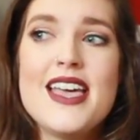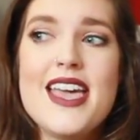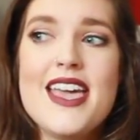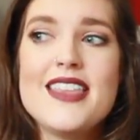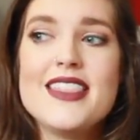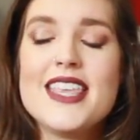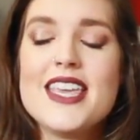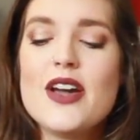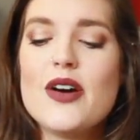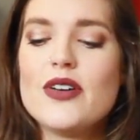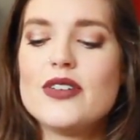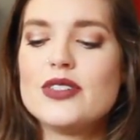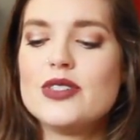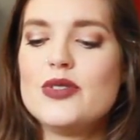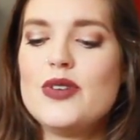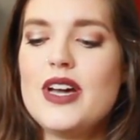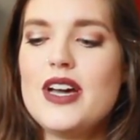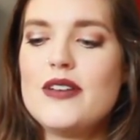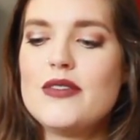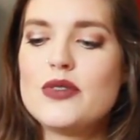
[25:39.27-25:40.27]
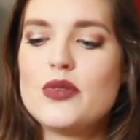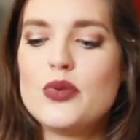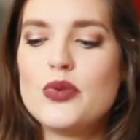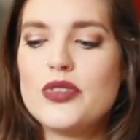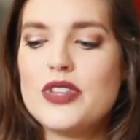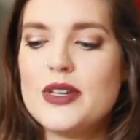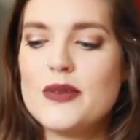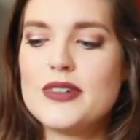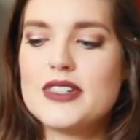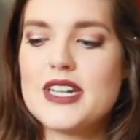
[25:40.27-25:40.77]
And they also have a cool
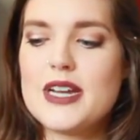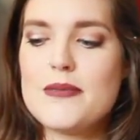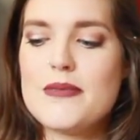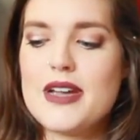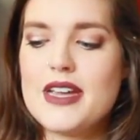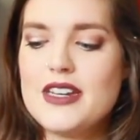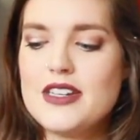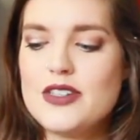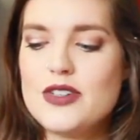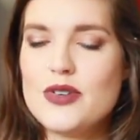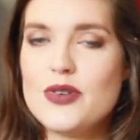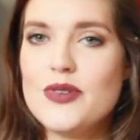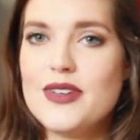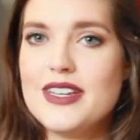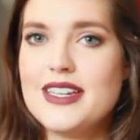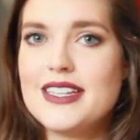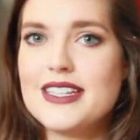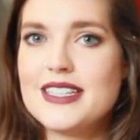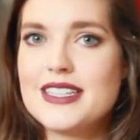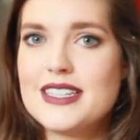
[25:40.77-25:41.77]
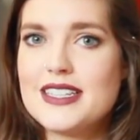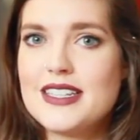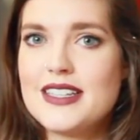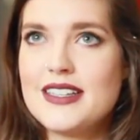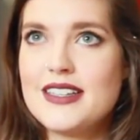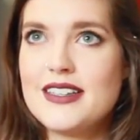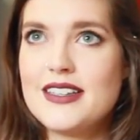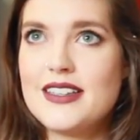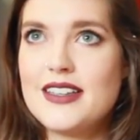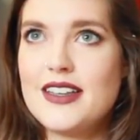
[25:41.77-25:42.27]
thing which I might do, and it's
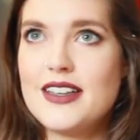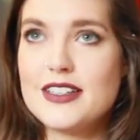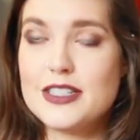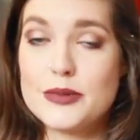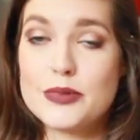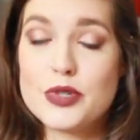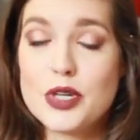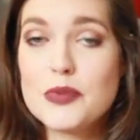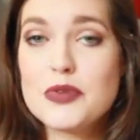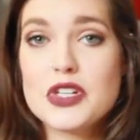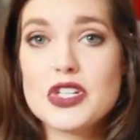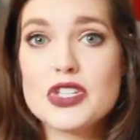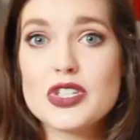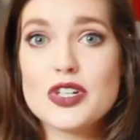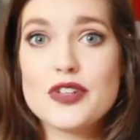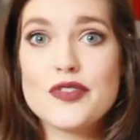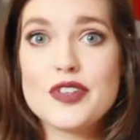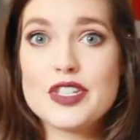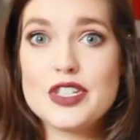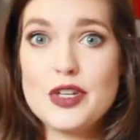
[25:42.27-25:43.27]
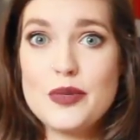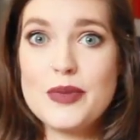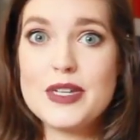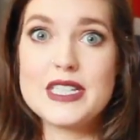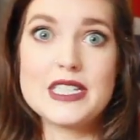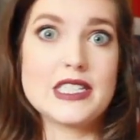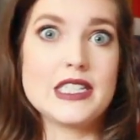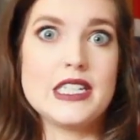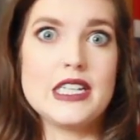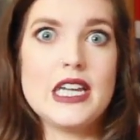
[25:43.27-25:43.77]
a subscription service, and you
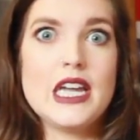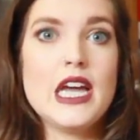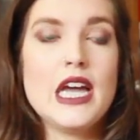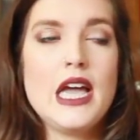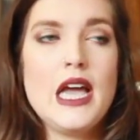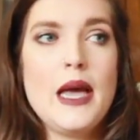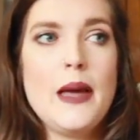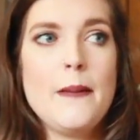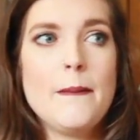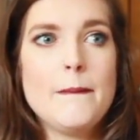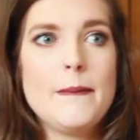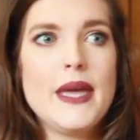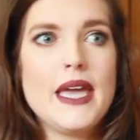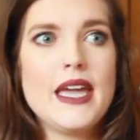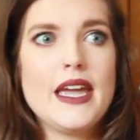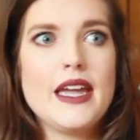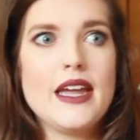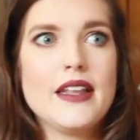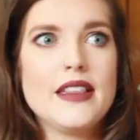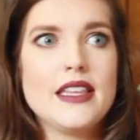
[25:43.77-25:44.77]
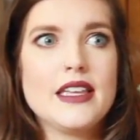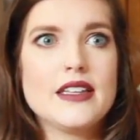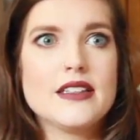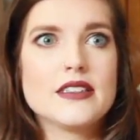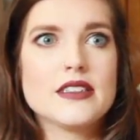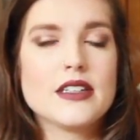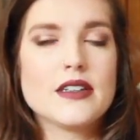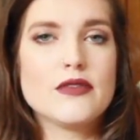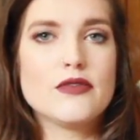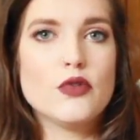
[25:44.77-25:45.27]
basically pay, I think
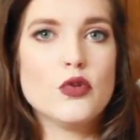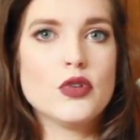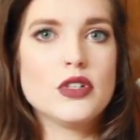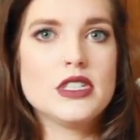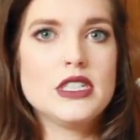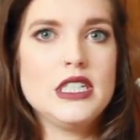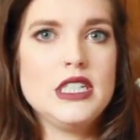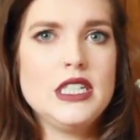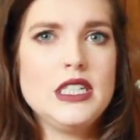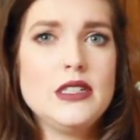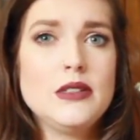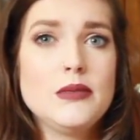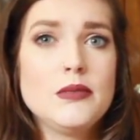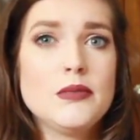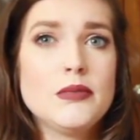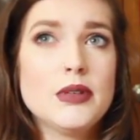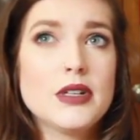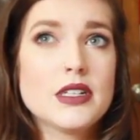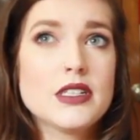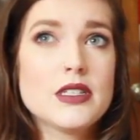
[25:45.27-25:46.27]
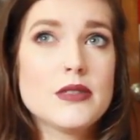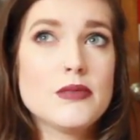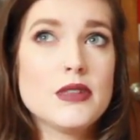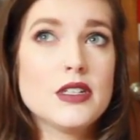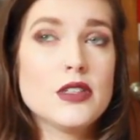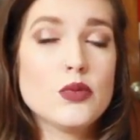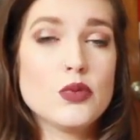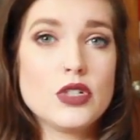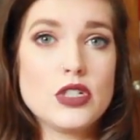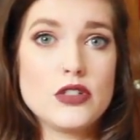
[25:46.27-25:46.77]
it's like $14 a
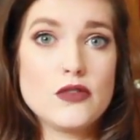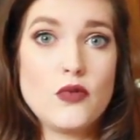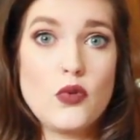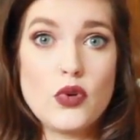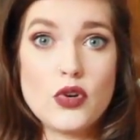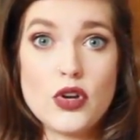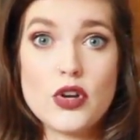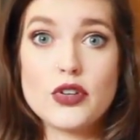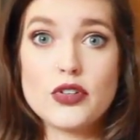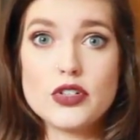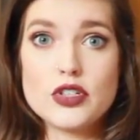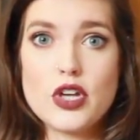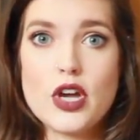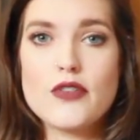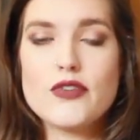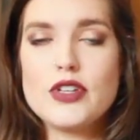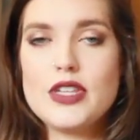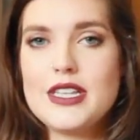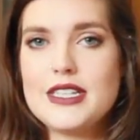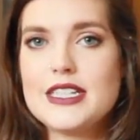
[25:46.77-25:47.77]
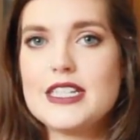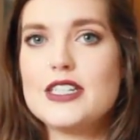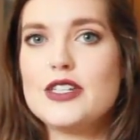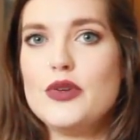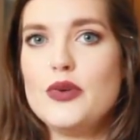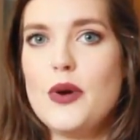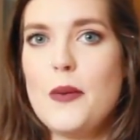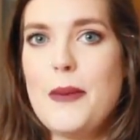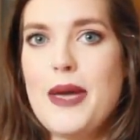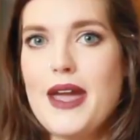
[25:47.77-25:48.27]
month, which is $4 off, and they send
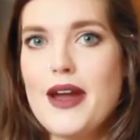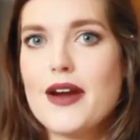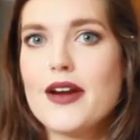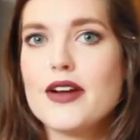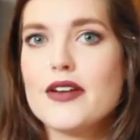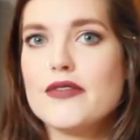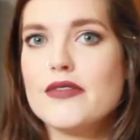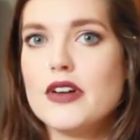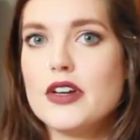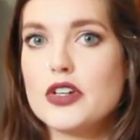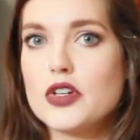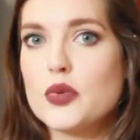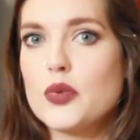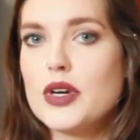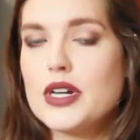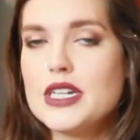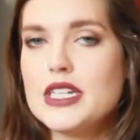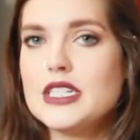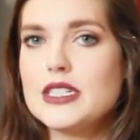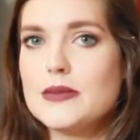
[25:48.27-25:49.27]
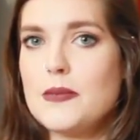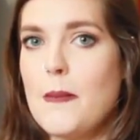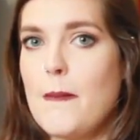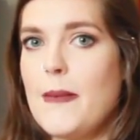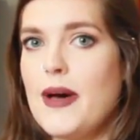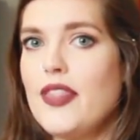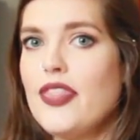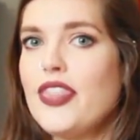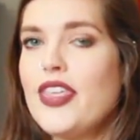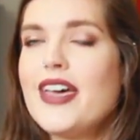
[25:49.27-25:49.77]
you a pair of underwear each
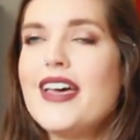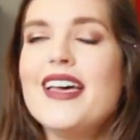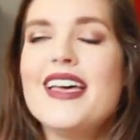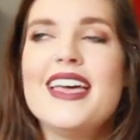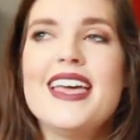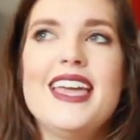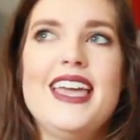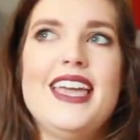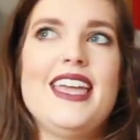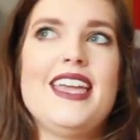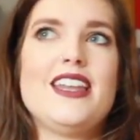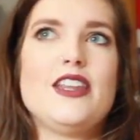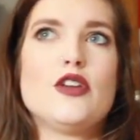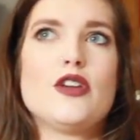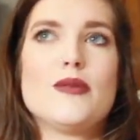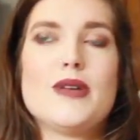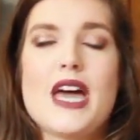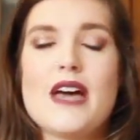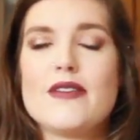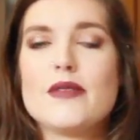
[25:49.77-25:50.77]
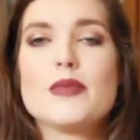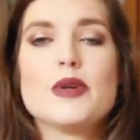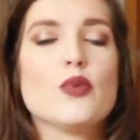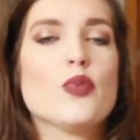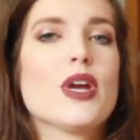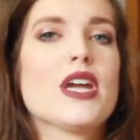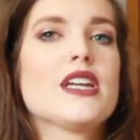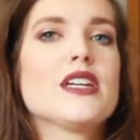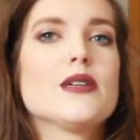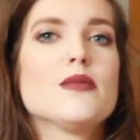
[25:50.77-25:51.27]
month, and you can have it be
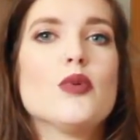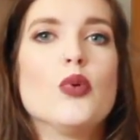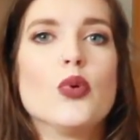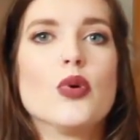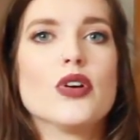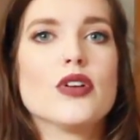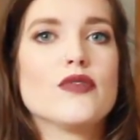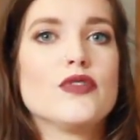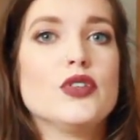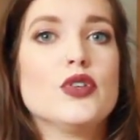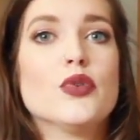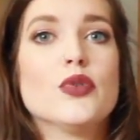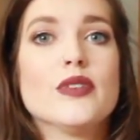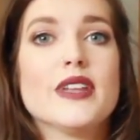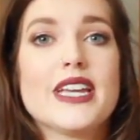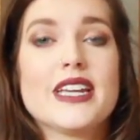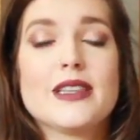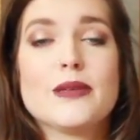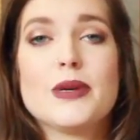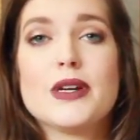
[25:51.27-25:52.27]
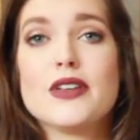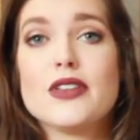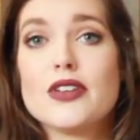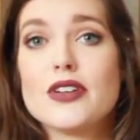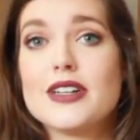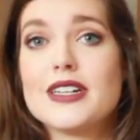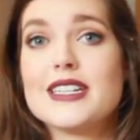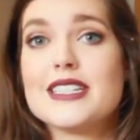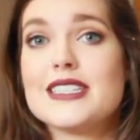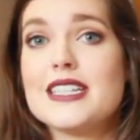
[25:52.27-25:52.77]
random, or if you don't like the pair that
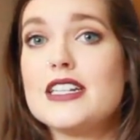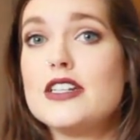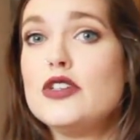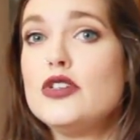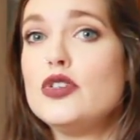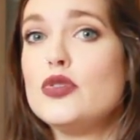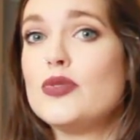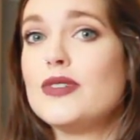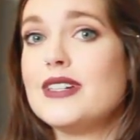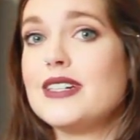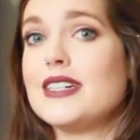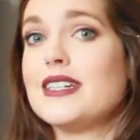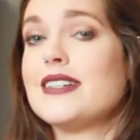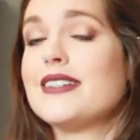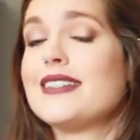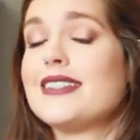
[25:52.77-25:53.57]
they're going to send you, you can